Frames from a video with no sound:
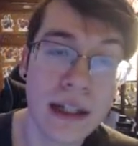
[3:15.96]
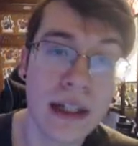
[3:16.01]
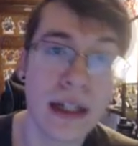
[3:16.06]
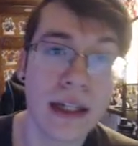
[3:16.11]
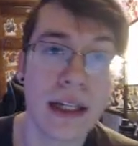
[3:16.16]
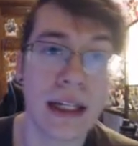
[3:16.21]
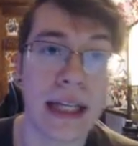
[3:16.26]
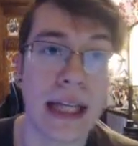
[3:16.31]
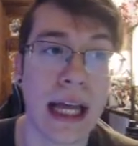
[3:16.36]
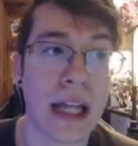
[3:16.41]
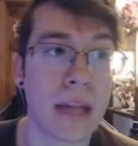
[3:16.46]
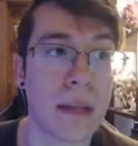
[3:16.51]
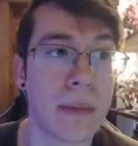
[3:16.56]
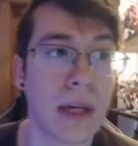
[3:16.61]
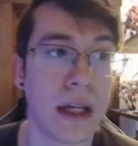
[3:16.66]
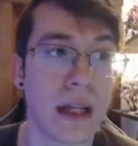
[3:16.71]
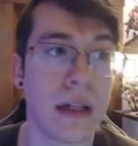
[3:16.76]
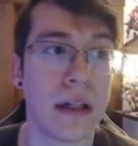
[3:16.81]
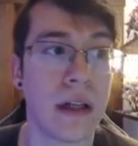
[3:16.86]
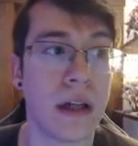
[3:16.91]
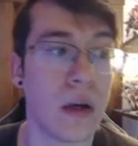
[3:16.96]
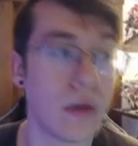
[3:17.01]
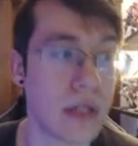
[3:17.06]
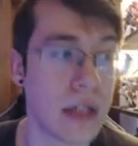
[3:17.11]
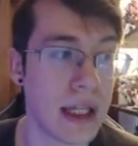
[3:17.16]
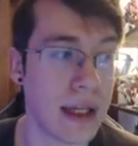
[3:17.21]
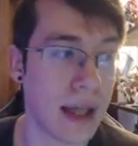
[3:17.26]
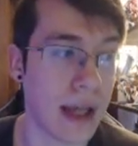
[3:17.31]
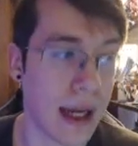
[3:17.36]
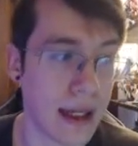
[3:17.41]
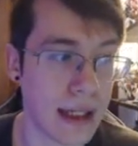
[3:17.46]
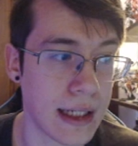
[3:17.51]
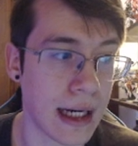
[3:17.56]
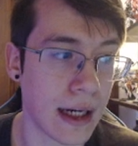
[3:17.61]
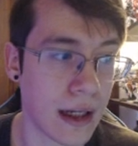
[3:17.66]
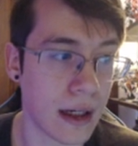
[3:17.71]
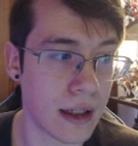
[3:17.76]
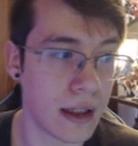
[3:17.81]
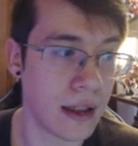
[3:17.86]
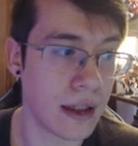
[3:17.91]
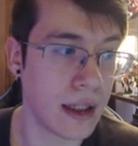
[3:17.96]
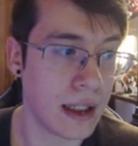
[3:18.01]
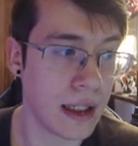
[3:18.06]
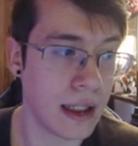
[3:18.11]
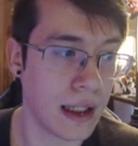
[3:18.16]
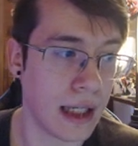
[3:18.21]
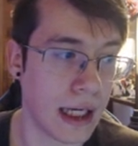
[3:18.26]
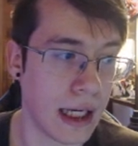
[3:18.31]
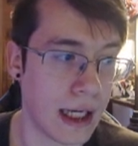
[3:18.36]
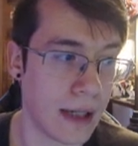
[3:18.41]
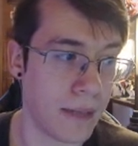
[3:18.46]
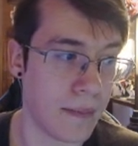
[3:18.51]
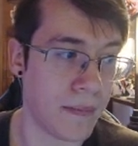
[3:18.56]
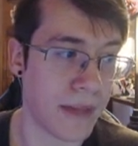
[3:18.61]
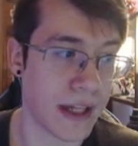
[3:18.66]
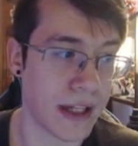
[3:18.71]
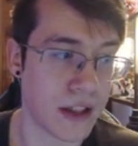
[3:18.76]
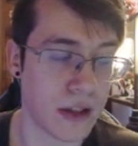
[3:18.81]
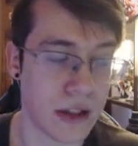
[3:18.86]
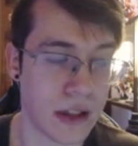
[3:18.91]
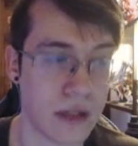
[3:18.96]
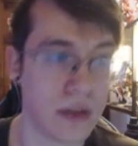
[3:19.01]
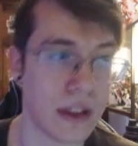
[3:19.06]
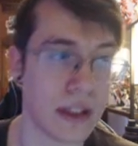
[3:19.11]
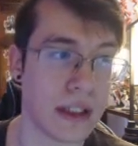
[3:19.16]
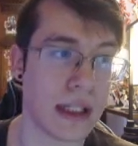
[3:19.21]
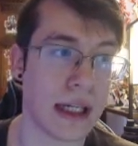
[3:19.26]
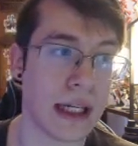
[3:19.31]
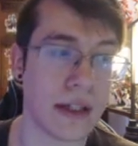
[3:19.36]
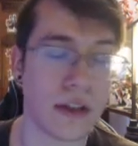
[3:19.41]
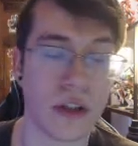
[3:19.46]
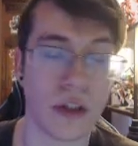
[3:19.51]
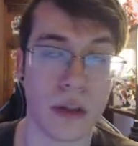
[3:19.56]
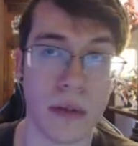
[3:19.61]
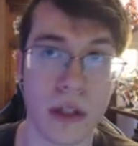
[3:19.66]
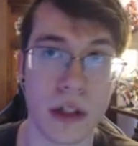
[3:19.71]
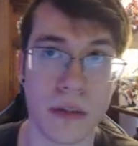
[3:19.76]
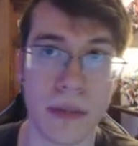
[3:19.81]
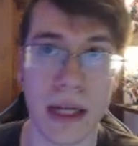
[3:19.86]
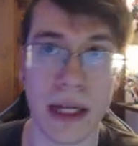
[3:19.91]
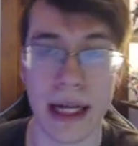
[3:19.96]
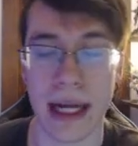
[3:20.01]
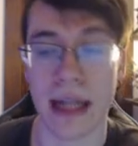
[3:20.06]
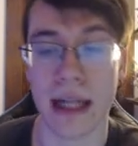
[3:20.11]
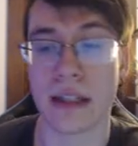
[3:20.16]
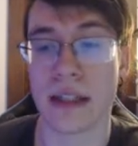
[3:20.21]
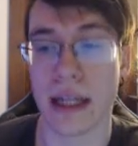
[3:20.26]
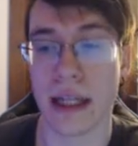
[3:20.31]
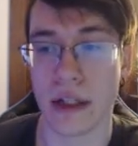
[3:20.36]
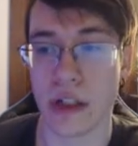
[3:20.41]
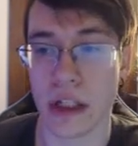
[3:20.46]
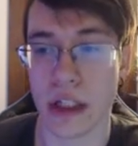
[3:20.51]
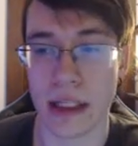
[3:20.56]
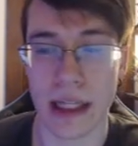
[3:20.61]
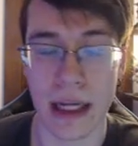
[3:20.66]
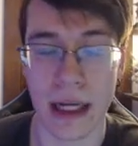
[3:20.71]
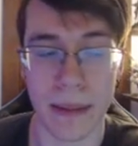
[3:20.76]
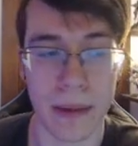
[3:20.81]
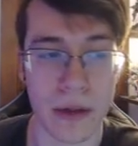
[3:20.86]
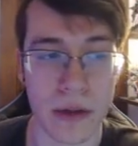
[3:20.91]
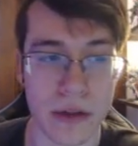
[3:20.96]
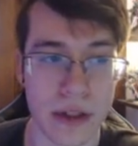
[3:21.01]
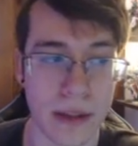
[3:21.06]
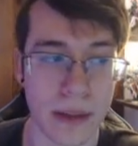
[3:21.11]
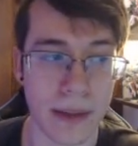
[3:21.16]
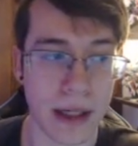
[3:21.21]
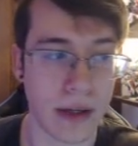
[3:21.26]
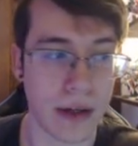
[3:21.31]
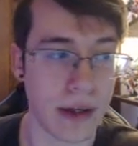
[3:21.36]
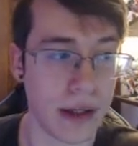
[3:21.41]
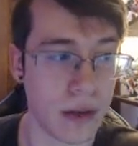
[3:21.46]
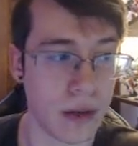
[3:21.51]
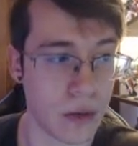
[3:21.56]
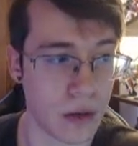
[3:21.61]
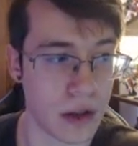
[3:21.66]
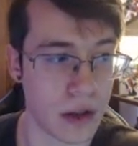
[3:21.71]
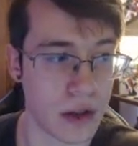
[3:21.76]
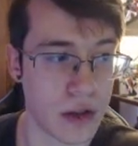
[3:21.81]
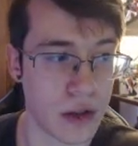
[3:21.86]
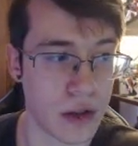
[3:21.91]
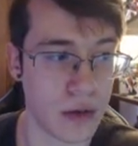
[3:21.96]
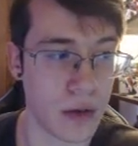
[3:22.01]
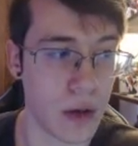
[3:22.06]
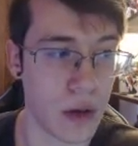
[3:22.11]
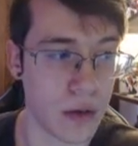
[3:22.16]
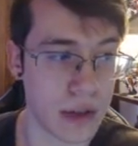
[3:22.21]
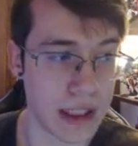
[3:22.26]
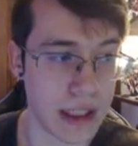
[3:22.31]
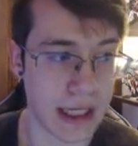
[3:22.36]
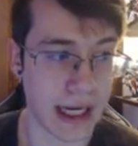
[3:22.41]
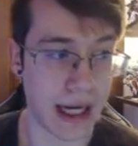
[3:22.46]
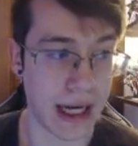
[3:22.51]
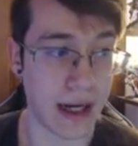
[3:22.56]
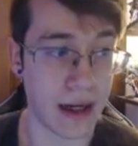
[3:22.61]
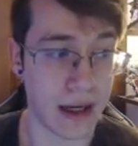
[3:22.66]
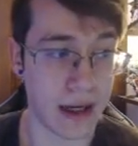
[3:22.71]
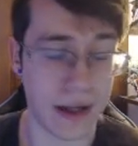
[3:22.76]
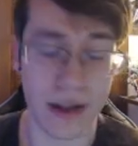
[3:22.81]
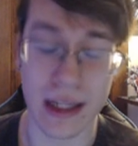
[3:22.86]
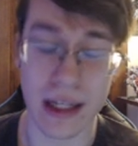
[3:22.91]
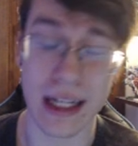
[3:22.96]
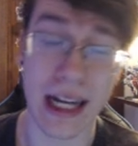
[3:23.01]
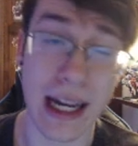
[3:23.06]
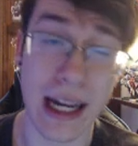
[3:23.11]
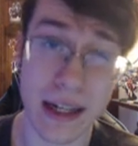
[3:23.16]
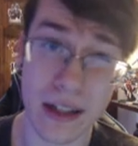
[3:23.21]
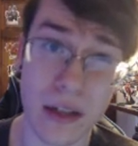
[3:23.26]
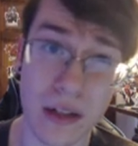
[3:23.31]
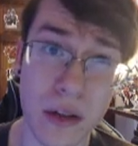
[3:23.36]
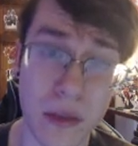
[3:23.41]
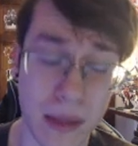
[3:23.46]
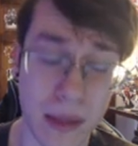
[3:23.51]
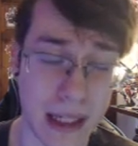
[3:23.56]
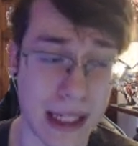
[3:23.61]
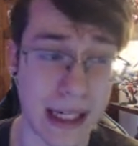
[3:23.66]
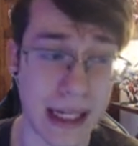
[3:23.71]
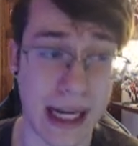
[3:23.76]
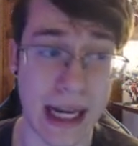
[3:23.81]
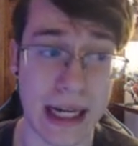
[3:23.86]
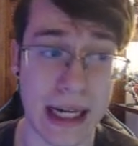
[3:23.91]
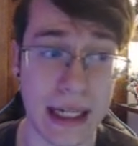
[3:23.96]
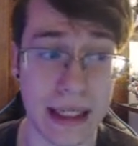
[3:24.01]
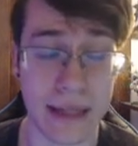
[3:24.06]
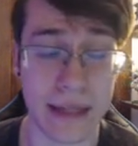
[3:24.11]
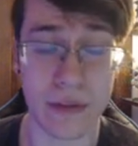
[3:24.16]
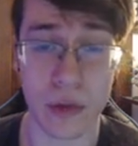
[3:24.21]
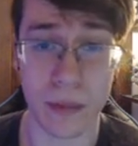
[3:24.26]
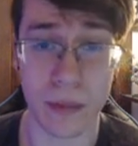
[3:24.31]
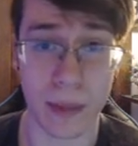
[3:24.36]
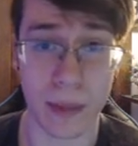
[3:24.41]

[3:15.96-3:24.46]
Gallantmon OTK deck that just uses that Cerberusmon X engine that I posted about in order to OTK, and you can kind of do it with like any level